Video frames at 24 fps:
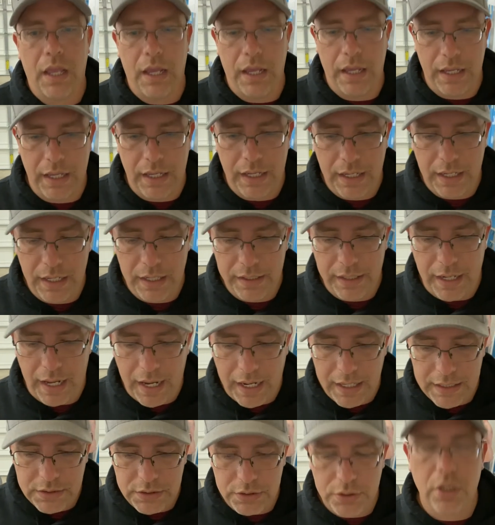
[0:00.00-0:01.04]
and
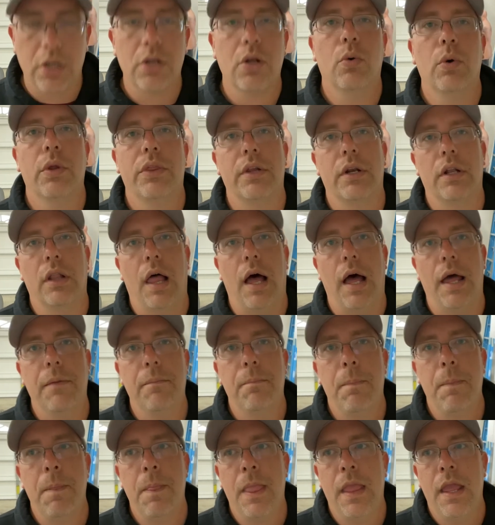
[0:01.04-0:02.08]
I struggle with it a lot.
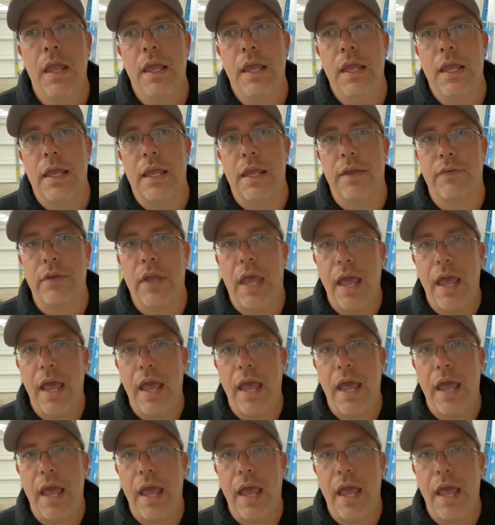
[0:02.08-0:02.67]
If you